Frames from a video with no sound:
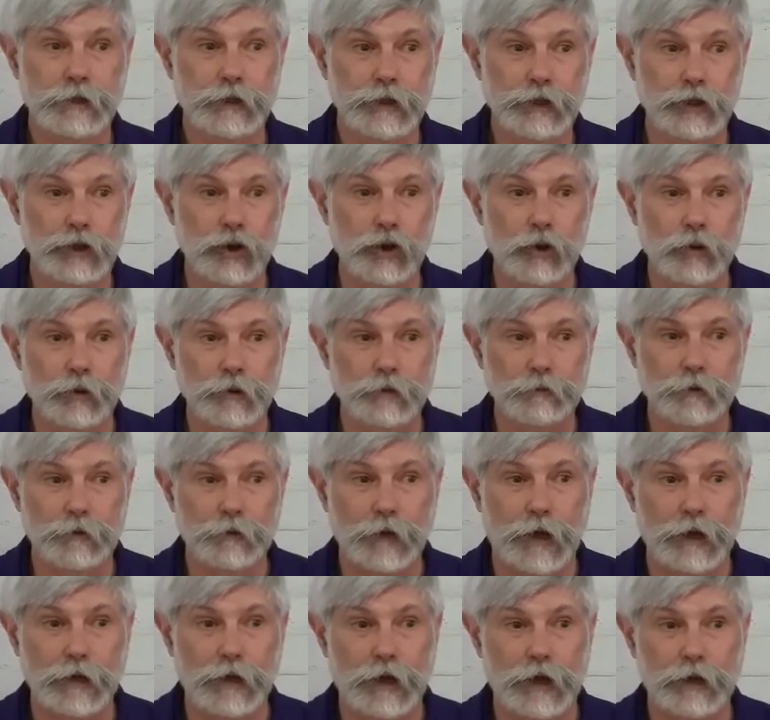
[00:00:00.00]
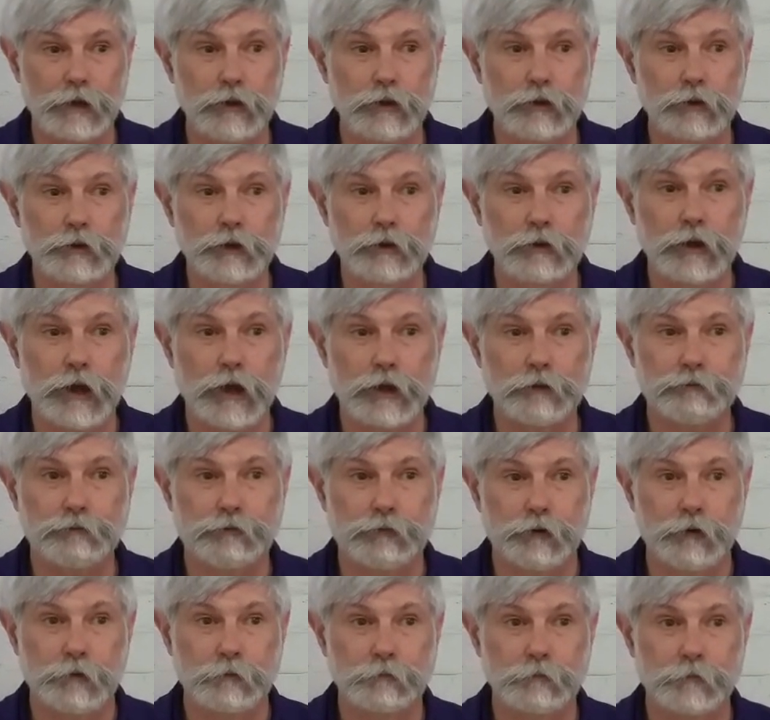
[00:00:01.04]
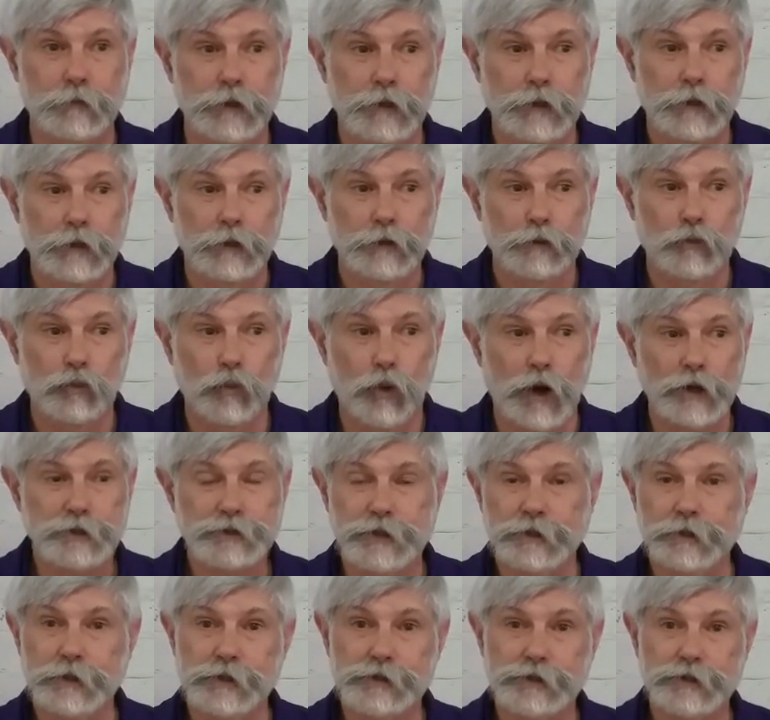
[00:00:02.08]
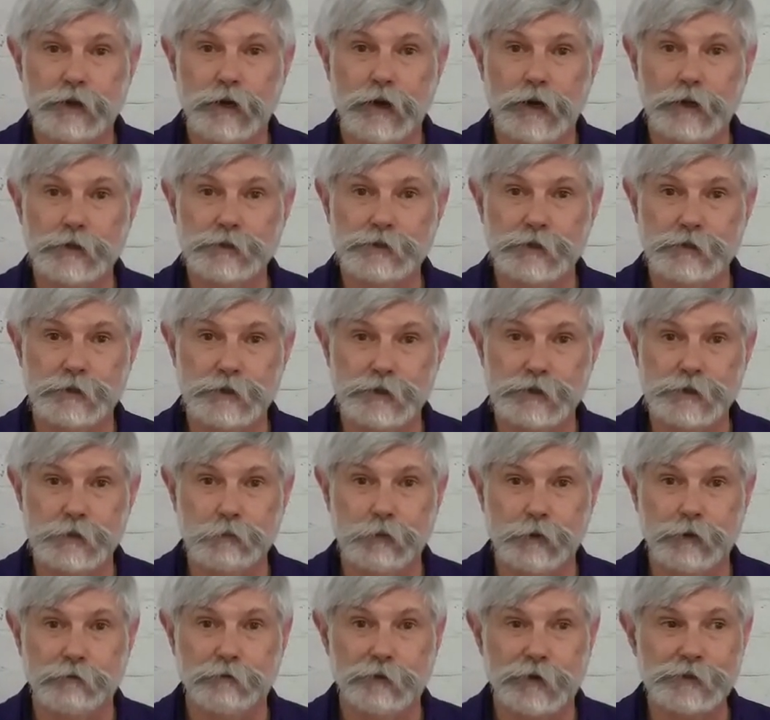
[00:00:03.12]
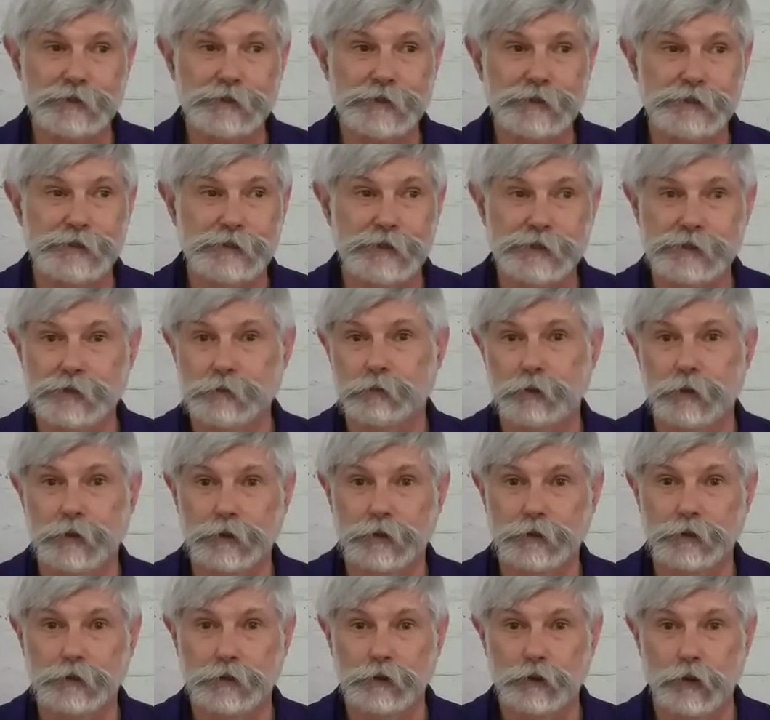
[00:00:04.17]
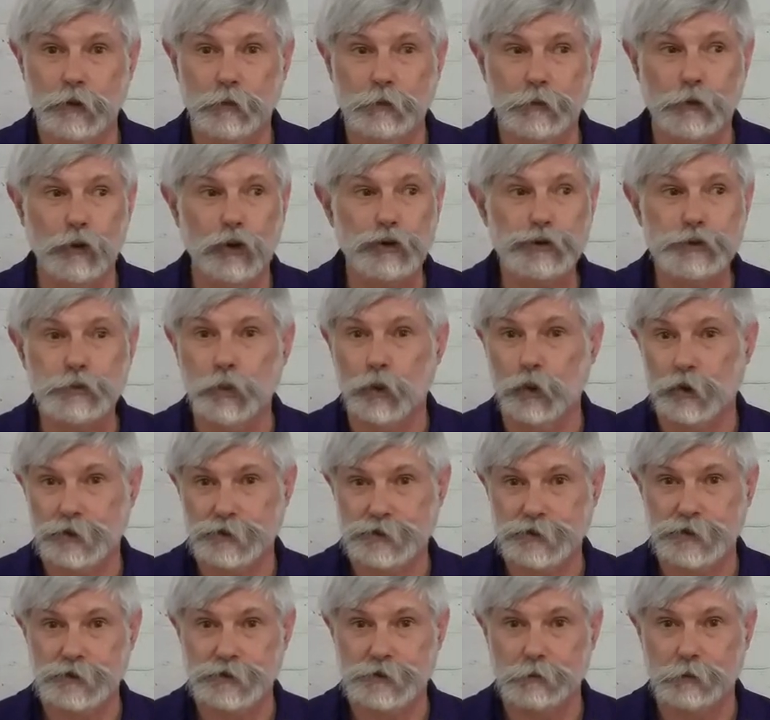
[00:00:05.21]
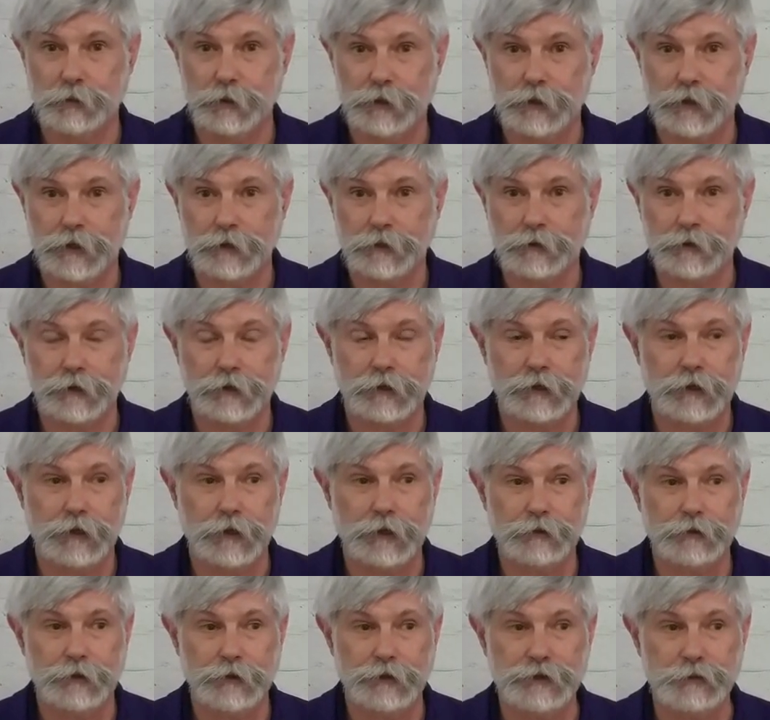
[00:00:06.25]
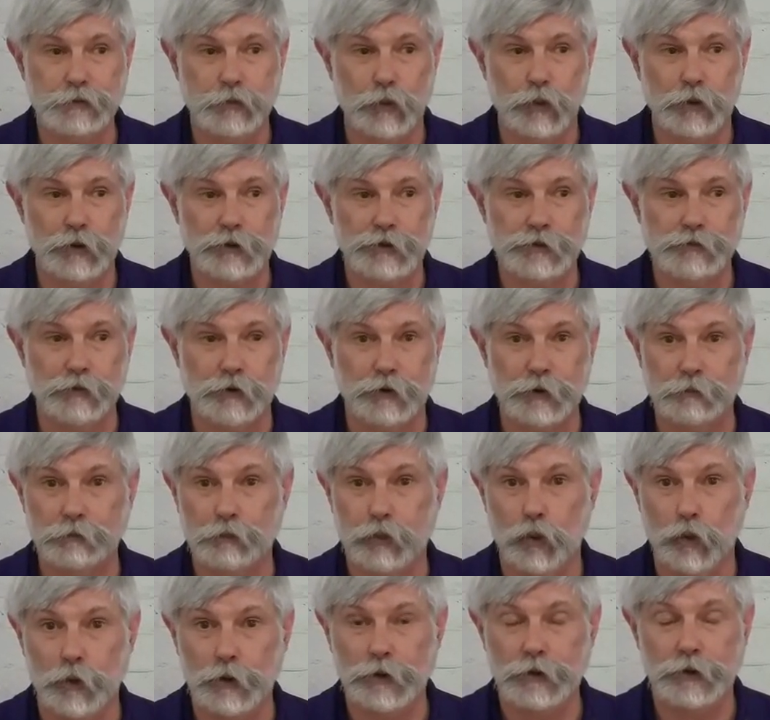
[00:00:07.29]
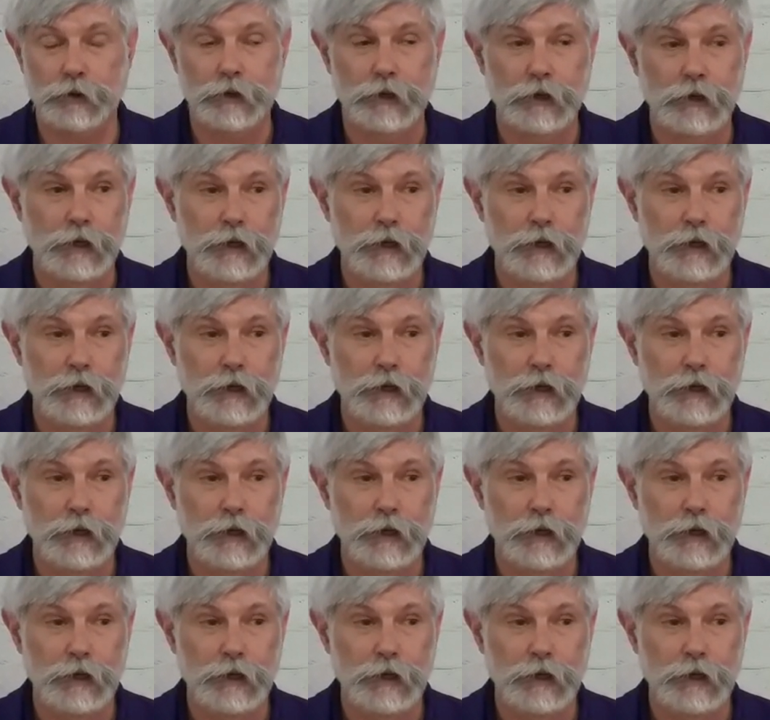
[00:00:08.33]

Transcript: You know, I learned a lot from watching these guys, the discipline. Fencing's discipline, you know, but all sport is discipline, I think. And I think sport is very important.